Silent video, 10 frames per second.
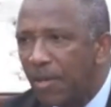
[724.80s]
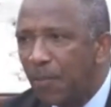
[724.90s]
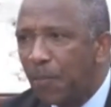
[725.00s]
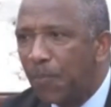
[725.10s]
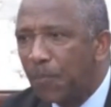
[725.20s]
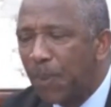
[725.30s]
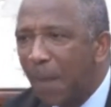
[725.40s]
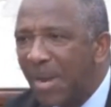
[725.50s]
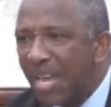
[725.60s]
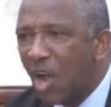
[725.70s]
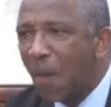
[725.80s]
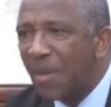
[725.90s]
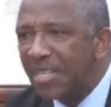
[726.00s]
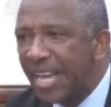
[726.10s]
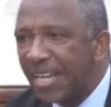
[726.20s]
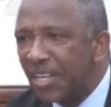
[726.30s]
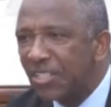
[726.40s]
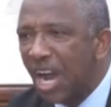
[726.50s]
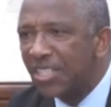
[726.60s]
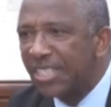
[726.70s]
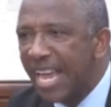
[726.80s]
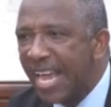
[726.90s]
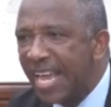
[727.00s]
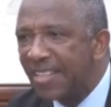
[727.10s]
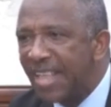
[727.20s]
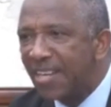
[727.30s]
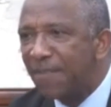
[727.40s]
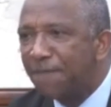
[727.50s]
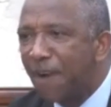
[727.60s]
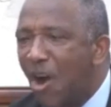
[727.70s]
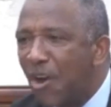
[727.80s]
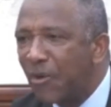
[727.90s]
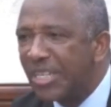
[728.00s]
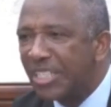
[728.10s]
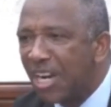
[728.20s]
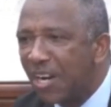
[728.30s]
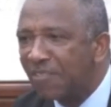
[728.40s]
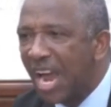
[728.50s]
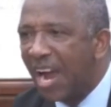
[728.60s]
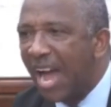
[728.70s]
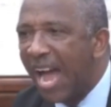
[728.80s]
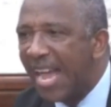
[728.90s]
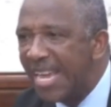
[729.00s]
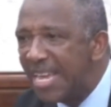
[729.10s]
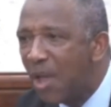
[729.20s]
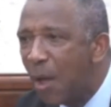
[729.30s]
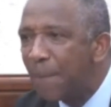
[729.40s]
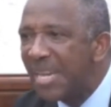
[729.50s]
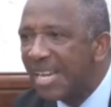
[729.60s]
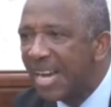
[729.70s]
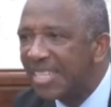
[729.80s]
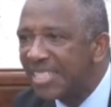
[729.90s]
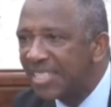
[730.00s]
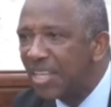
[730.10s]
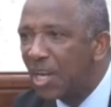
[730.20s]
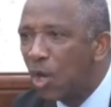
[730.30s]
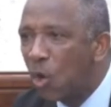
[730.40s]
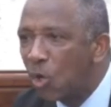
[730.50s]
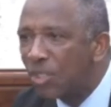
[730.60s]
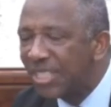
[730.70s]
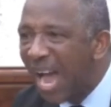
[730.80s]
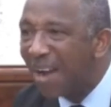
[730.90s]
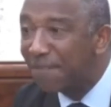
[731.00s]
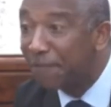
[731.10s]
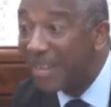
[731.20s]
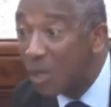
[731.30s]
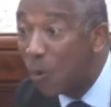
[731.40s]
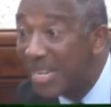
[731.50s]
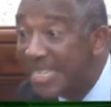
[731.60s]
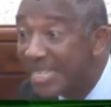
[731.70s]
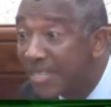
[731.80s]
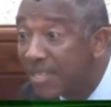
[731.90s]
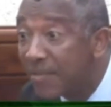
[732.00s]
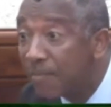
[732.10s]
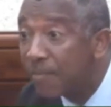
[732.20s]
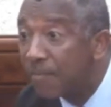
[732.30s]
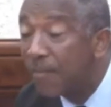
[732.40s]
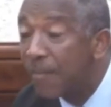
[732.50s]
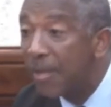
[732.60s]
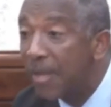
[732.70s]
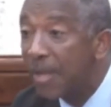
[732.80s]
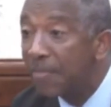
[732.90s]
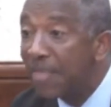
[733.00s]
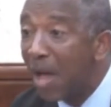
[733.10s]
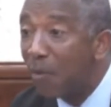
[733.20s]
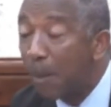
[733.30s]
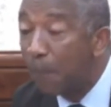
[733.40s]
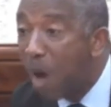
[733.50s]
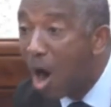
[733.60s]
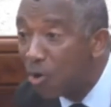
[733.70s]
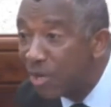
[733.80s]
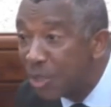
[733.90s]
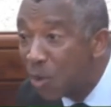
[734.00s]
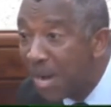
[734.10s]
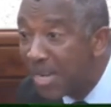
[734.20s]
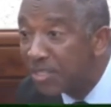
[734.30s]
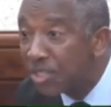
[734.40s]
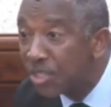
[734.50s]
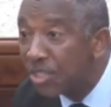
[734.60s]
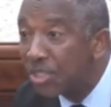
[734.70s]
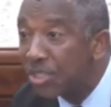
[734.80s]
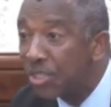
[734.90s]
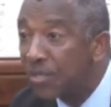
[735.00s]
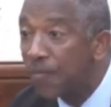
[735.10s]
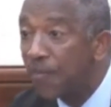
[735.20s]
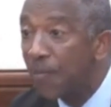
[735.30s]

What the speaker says: The public commentators are saying that the foreign reserves are high because the loans are frequent, that we are borrowing too much,